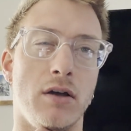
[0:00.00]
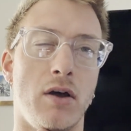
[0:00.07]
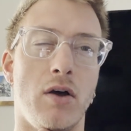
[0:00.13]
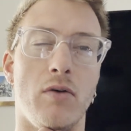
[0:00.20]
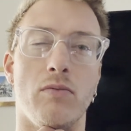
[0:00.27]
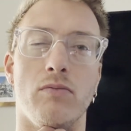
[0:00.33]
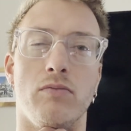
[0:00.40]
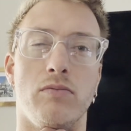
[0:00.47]
a
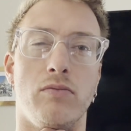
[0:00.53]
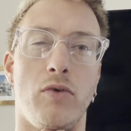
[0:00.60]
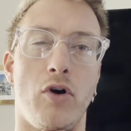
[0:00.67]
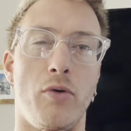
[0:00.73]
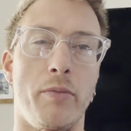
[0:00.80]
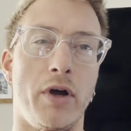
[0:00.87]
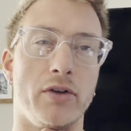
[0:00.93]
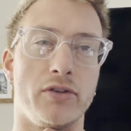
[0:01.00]
wall
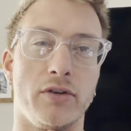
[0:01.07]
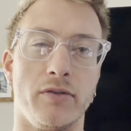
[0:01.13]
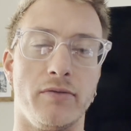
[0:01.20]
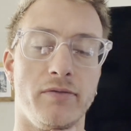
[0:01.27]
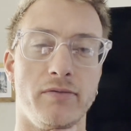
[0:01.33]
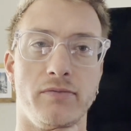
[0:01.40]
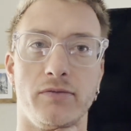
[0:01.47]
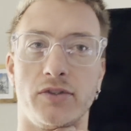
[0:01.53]
mount or
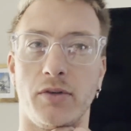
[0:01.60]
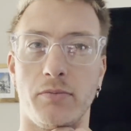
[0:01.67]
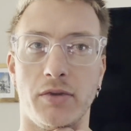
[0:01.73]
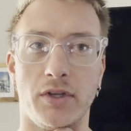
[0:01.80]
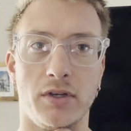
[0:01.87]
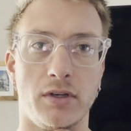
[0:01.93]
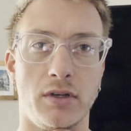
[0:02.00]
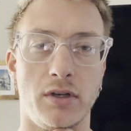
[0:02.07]

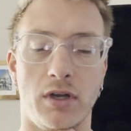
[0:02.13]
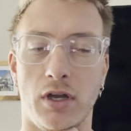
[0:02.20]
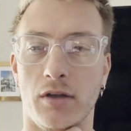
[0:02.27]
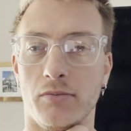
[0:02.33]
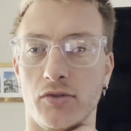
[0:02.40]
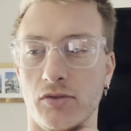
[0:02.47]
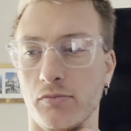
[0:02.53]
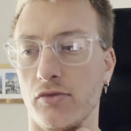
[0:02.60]
something,
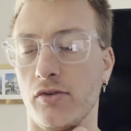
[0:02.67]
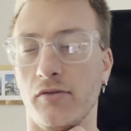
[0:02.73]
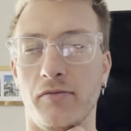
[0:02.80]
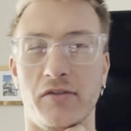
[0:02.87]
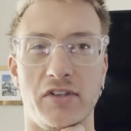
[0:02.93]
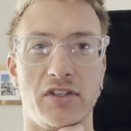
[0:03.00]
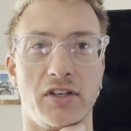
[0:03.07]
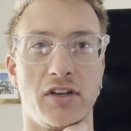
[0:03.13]
some sort of
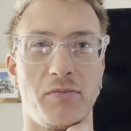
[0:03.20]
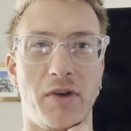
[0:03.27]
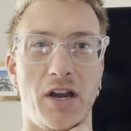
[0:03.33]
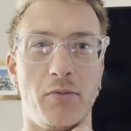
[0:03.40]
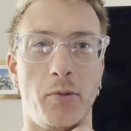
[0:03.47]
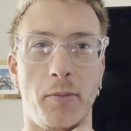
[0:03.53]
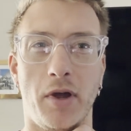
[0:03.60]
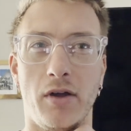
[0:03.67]
VESA
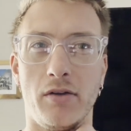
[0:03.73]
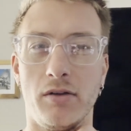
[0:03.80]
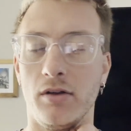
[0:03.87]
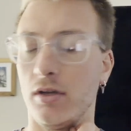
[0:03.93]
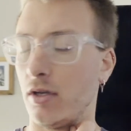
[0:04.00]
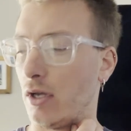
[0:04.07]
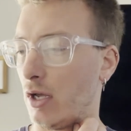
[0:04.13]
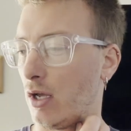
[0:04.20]
compatible mount
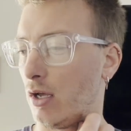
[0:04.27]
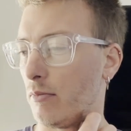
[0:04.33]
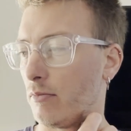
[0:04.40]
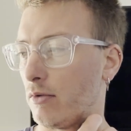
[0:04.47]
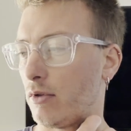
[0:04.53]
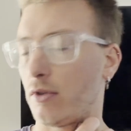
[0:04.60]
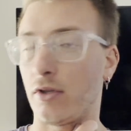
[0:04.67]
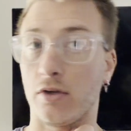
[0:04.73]

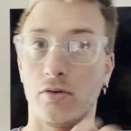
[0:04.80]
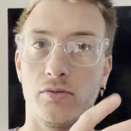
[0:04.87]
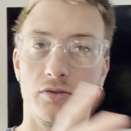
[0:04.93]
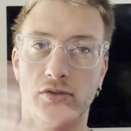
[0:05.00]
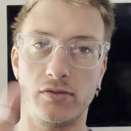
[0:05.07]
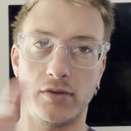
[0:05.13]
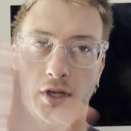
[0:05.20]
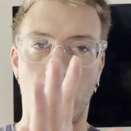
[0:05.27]
that
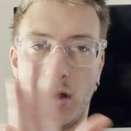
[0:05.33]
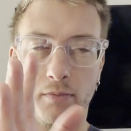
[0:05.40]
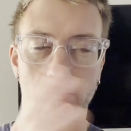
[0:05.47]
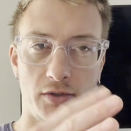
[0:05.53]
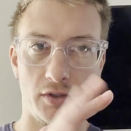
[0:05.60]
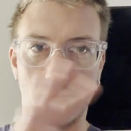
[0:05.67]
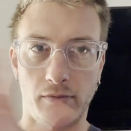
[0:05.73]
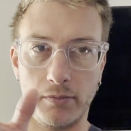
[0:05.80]
goes like
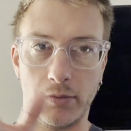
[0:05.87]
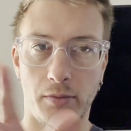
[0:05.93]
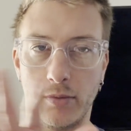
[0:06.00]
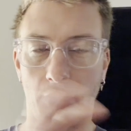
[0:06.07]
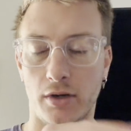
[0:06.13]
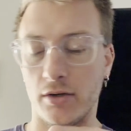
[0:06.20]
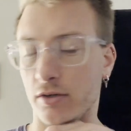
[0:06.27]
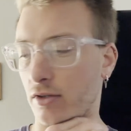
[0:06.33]
obviously from the
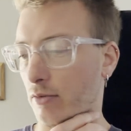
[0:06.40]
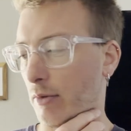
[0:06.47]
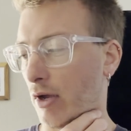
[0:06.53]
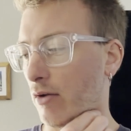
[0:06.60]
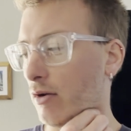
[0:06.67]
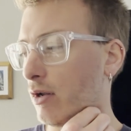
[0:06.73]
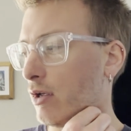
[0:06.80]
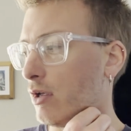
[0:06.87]
monitor to the
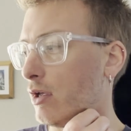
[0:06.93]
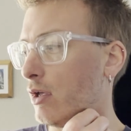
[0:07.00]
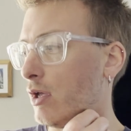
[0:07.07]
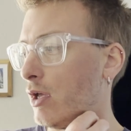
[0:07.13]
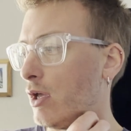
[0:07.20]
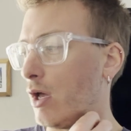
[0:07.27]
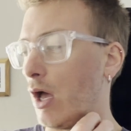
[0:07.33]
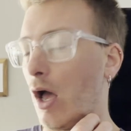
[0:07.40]
mount.
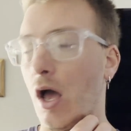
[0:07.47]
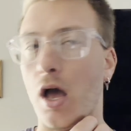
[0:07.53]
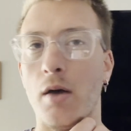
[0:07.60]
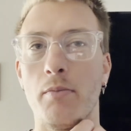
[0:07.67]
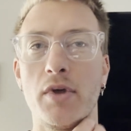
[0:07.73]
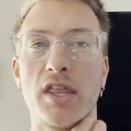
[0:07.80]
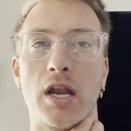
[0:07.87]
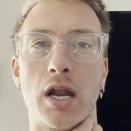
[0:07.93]

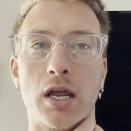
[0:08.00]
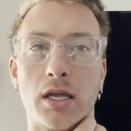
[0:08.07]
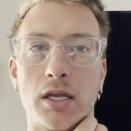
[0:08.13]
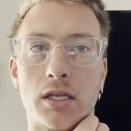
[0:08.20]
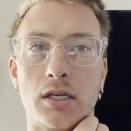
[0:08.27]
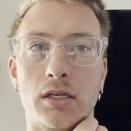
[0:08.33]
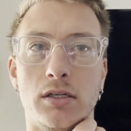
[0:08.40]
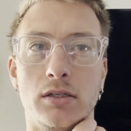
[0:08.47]
But then I
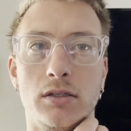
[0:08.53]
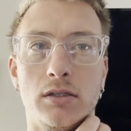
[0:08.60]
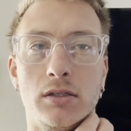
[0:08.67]
can,